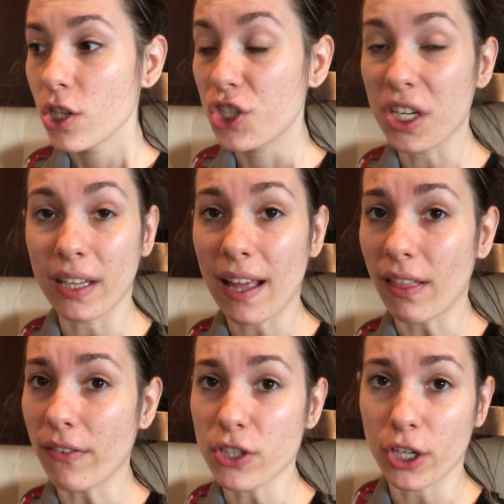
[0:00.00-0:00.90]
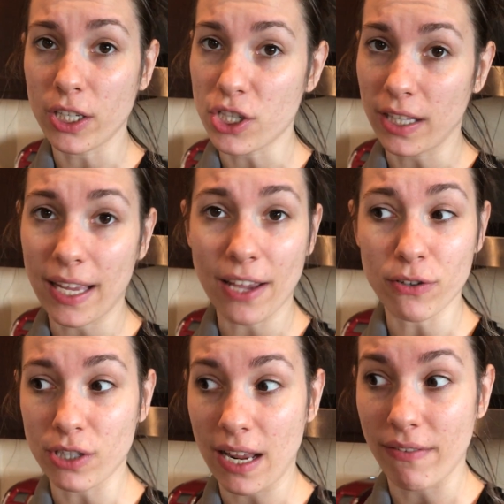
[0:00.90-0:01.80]
Chili, I love turkey chili. I
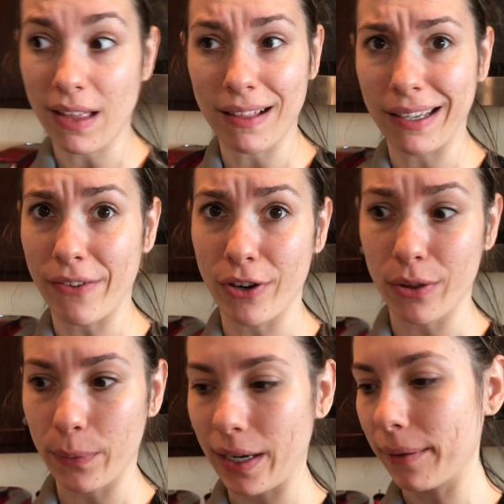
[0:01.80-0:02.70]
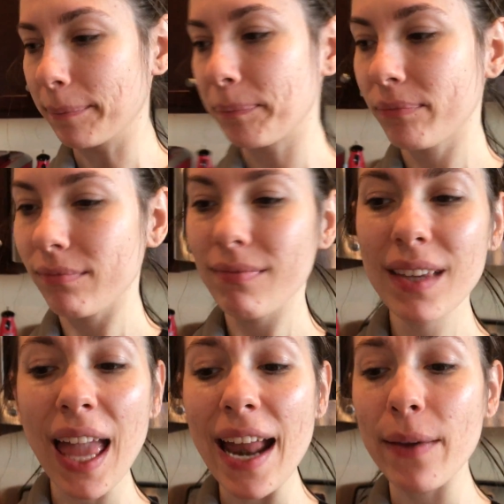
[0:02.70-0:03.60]
usually have that like every other week.
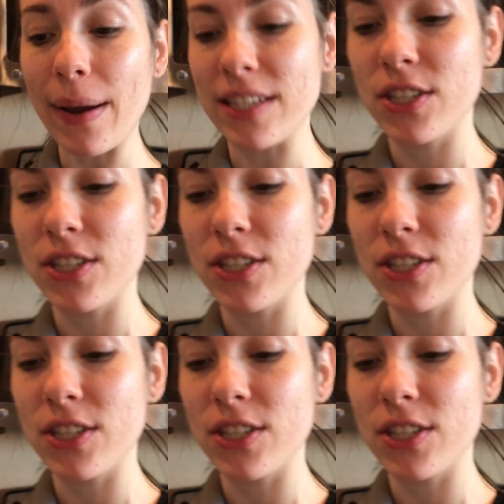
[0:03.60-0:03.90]
Anyway,